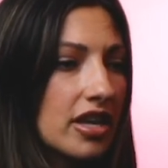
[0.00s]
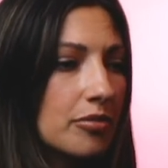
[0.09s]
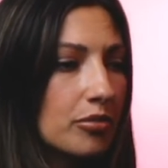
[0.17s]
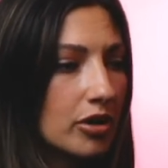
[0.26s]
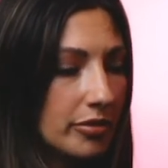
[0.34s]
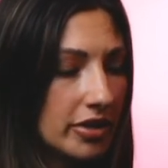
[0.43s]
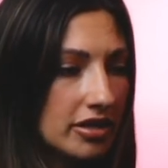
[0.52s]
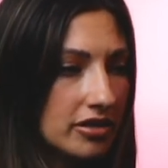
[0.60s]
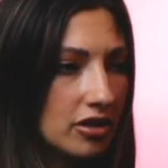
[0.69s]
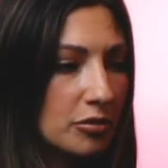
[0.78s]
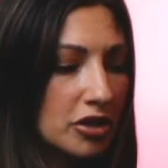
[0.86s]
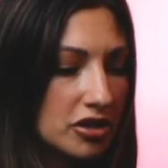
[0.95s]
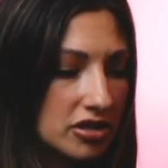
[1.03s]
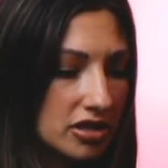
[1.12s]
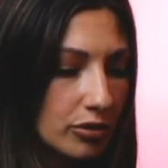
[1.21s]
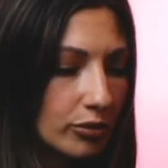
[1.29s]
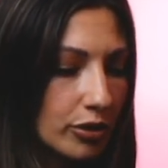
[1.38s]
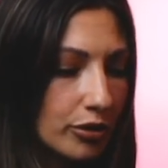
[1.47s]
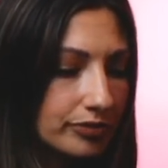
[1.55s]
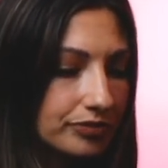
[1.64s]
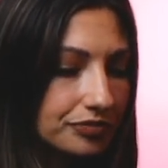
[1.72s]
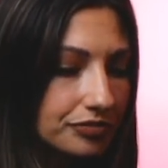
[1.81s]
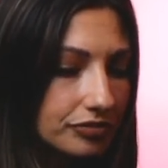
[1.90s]
they put me into the emergency
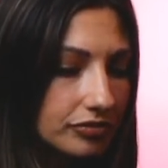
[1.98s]
room.